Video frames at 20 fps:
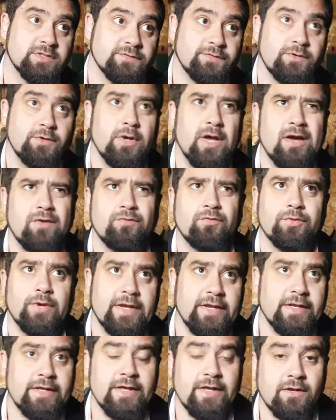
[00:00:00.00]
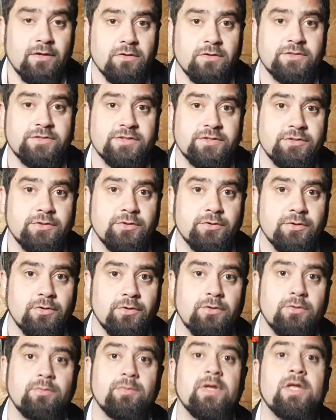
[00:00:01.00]
If you have radiators in your
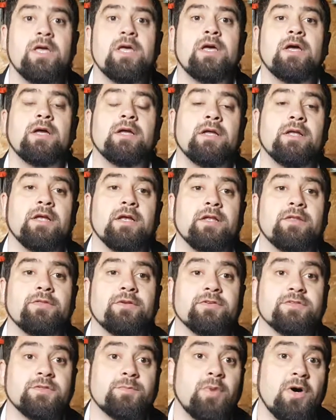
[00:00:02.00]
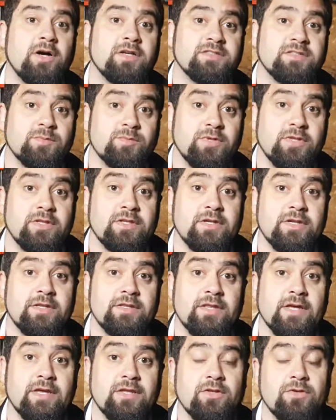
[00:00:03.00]
home, there's a possibility
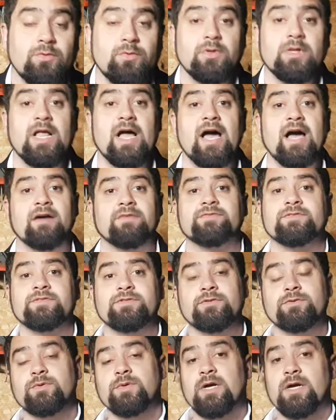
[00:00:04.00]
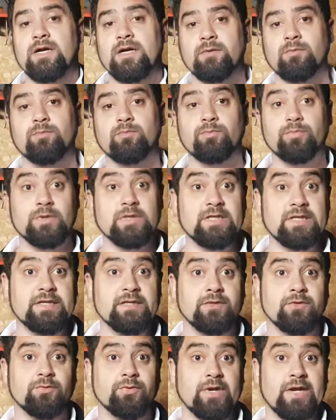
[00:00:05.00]
that you will have to
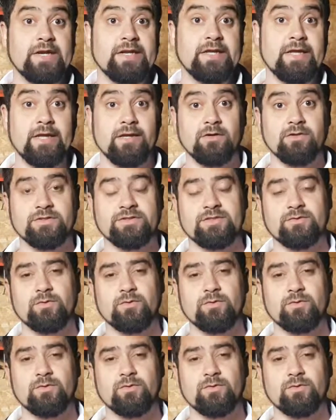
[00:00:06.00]
bleed the radiators.